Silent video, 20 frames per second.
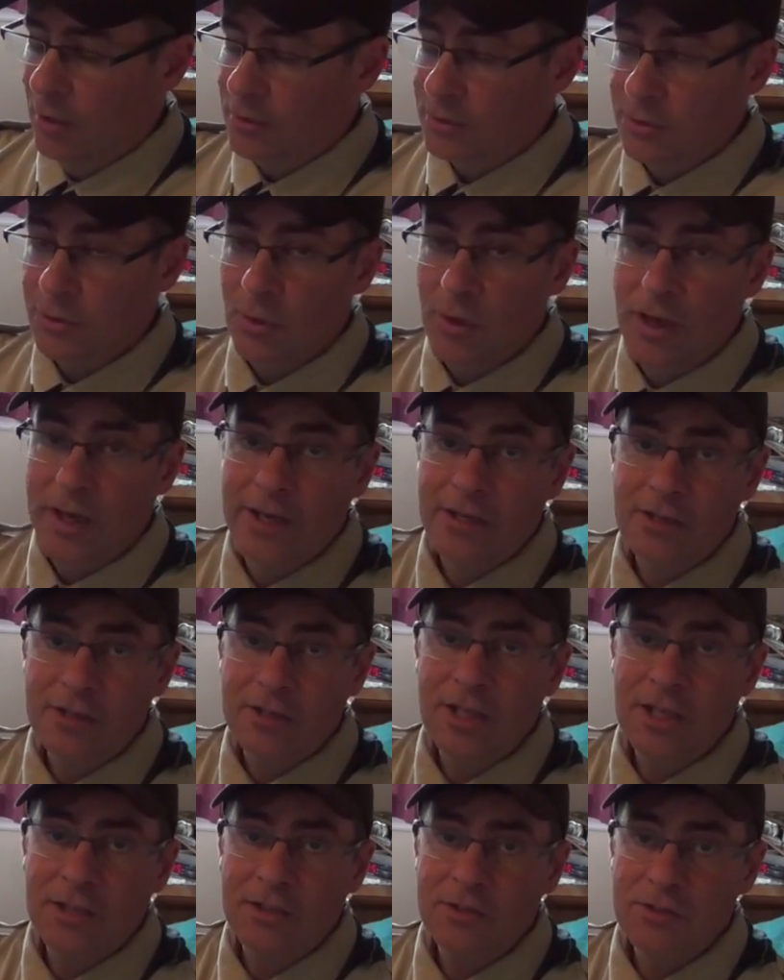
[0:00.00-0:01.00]
So I had to
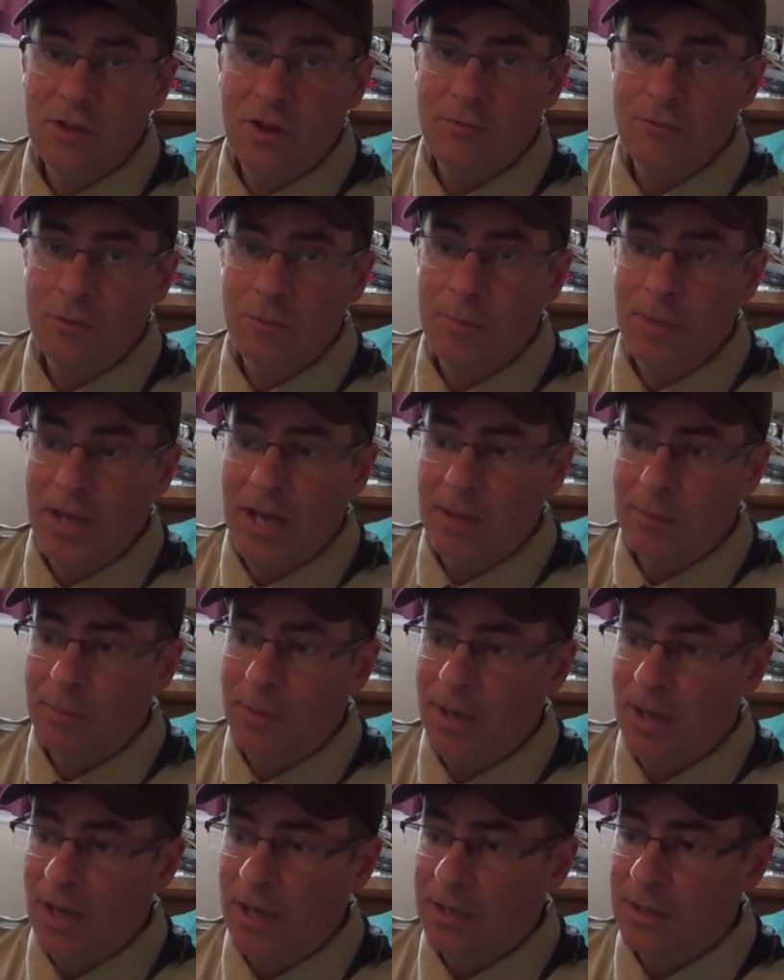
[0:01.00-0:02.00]
take this off the
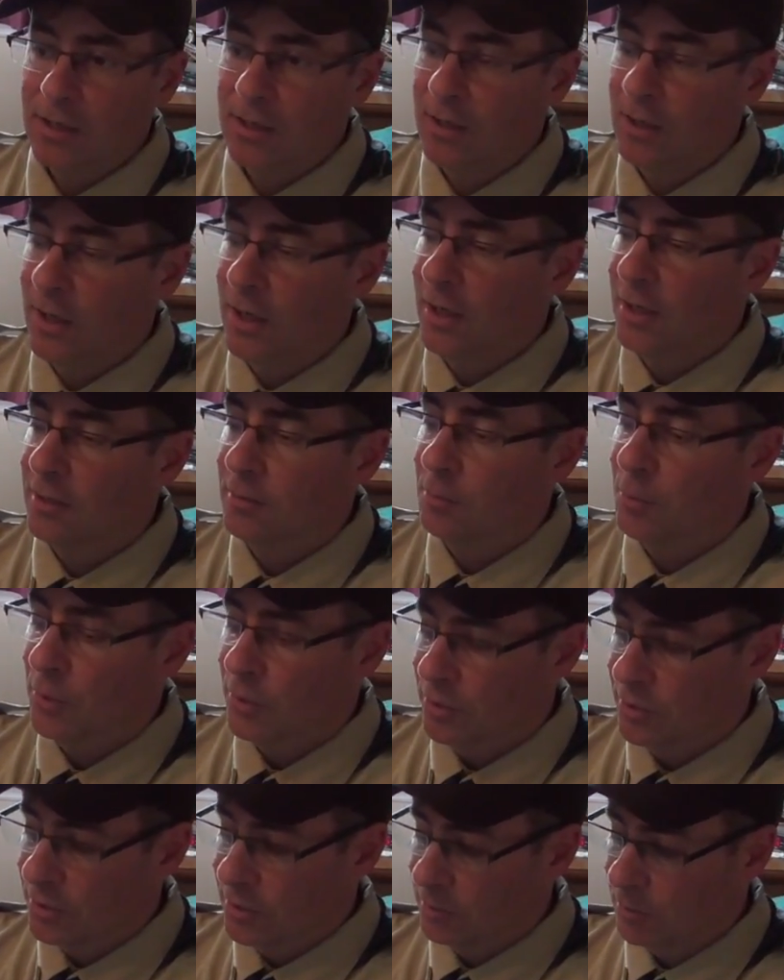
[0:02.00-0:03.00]
backpack and
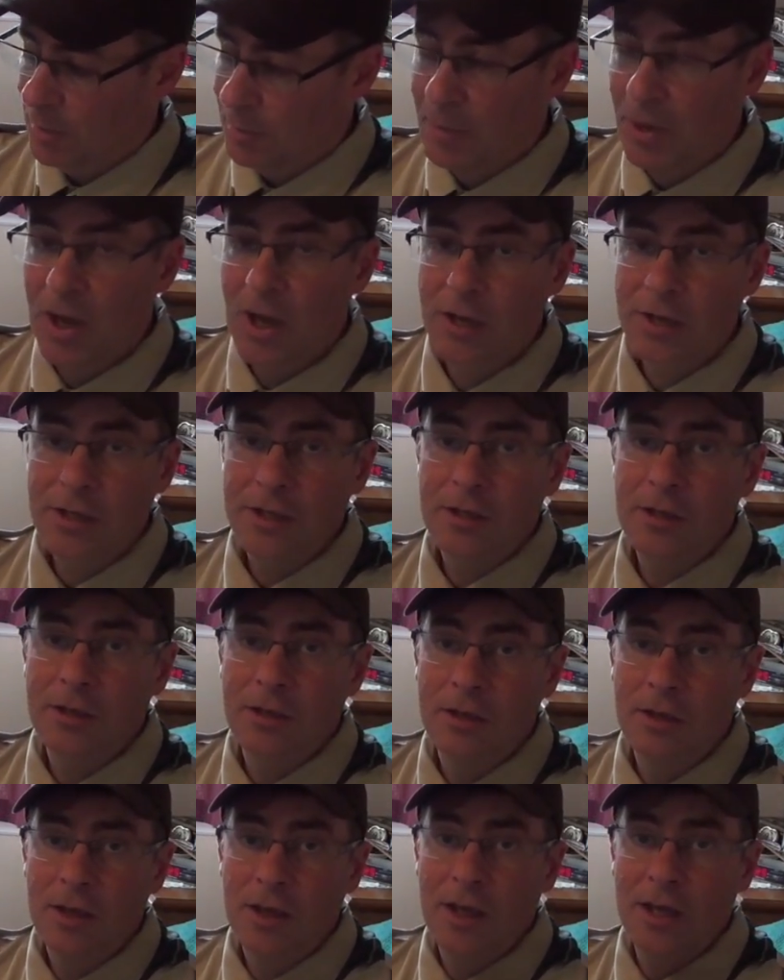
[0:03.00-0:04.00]
put it in my pocket,
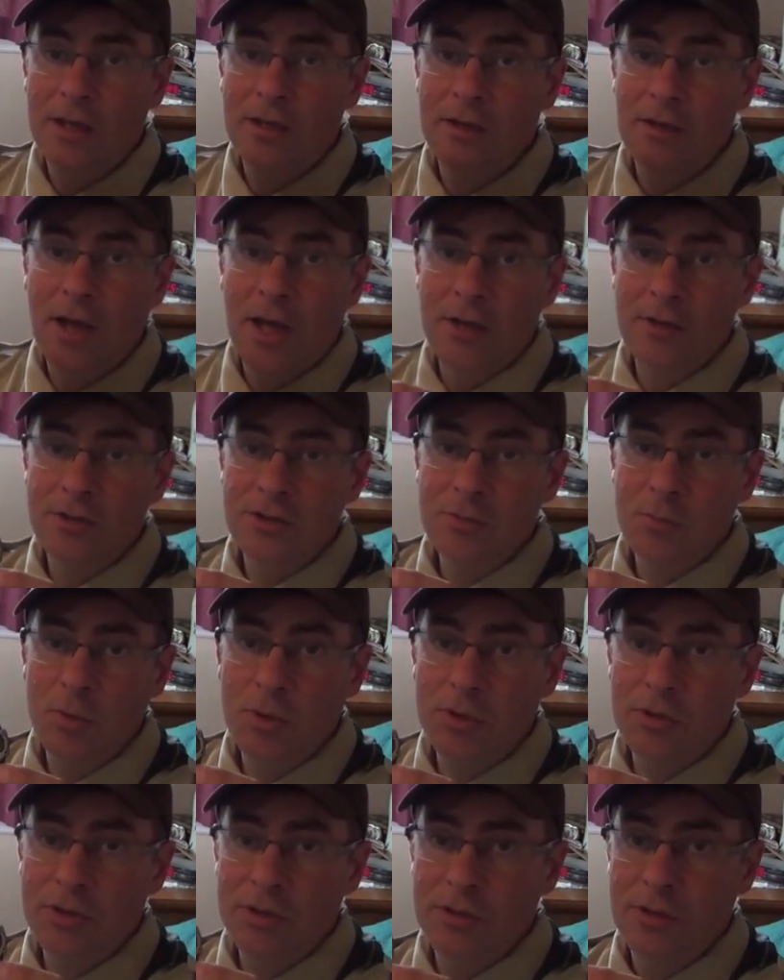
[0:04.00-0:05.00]
and I just
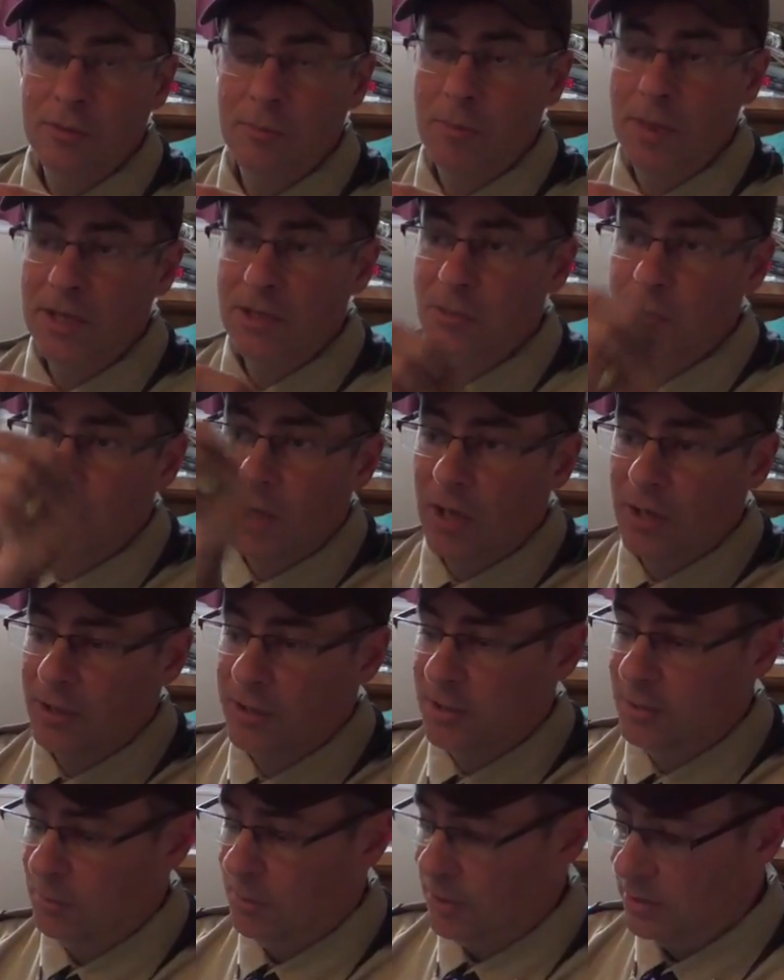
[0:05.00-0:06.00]
put it in the mesh
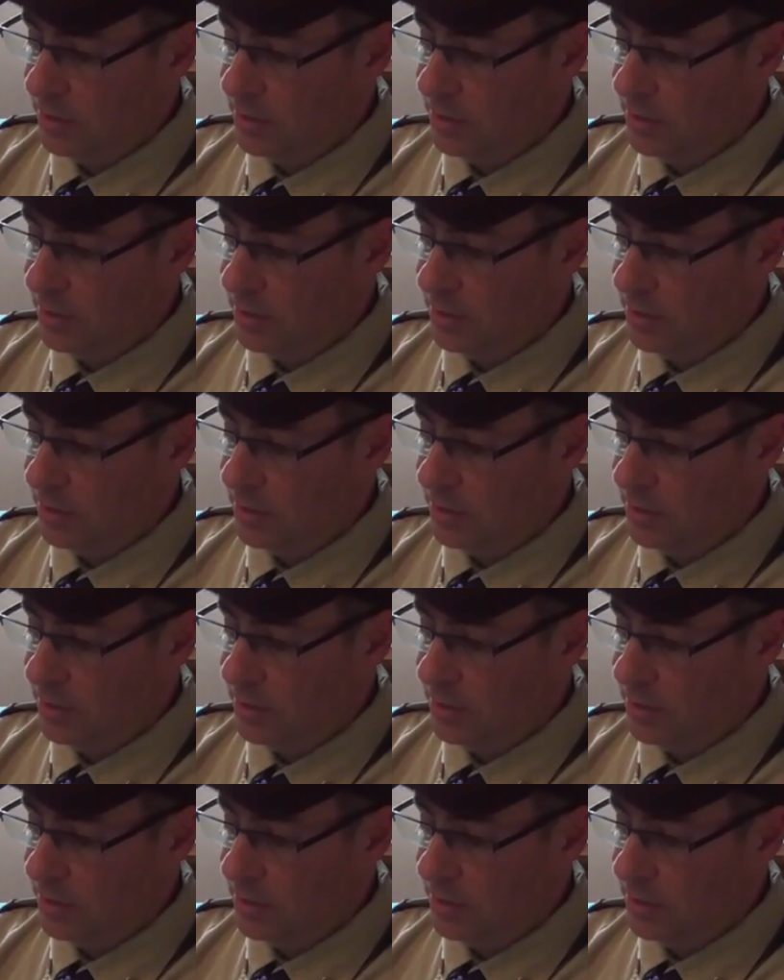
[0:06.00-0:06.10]
pocket in my